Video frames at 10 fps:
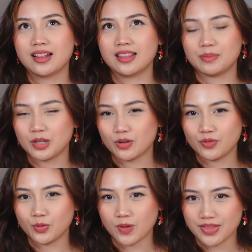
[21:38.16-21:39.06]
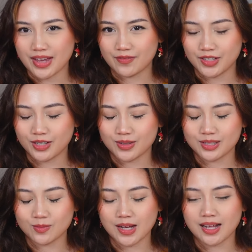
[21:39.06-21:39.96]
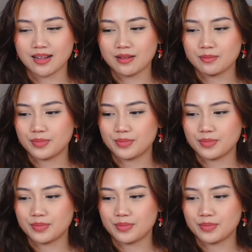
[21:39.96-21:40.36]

Let me know if you want that video as well.